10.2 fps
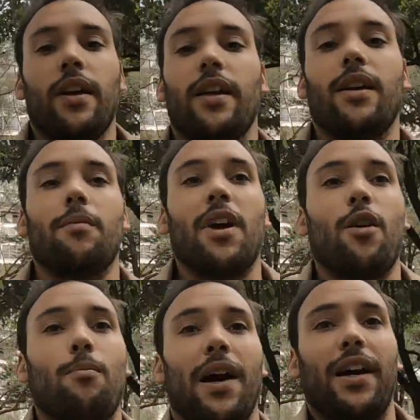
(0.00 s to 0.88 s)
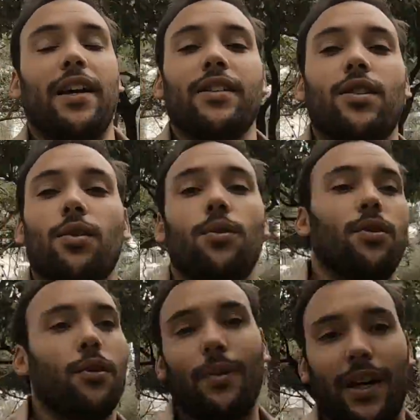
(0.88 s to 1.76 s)
And I'm now back
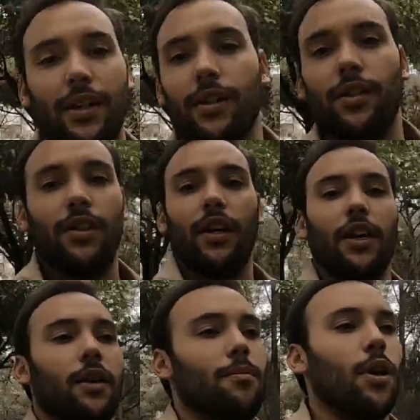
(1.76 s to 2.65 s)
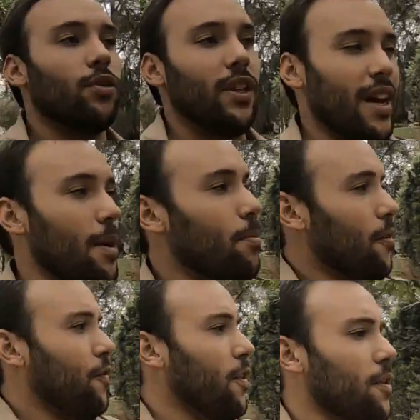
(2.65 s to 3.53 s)
into the regular linear mode that I
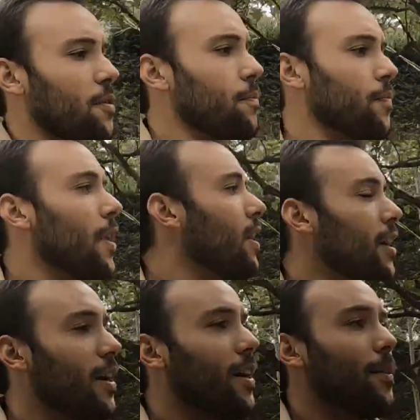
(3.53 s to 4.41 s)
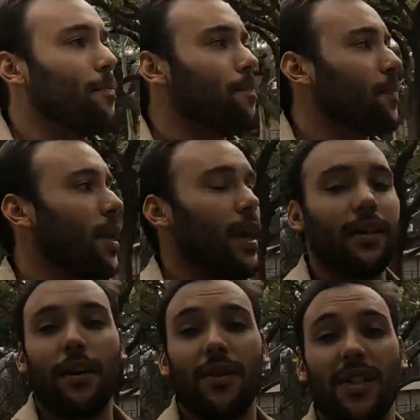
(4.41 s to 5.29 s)
prefer.
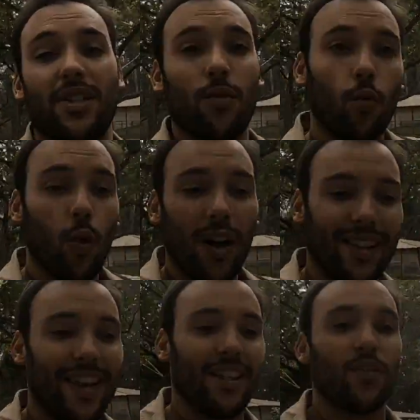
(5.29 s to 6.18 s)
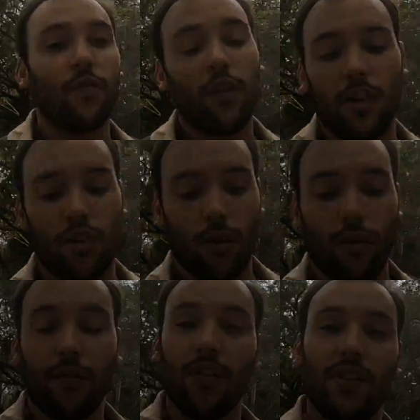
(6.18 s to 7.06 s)
And there is one last
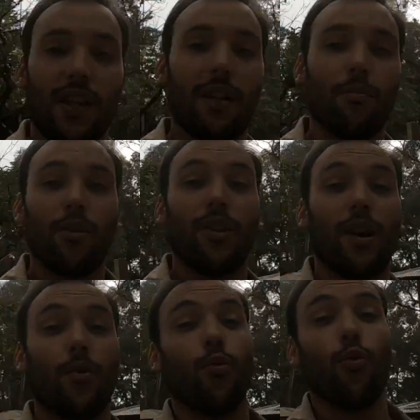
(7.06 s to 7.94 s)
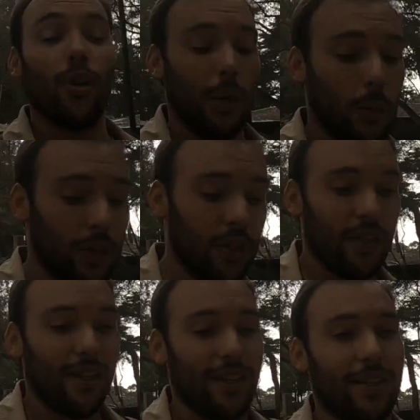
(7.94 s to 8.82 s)
feature of this camera that I really want
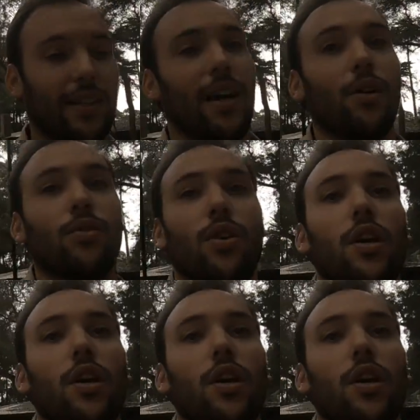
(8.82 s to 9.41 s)
to test out.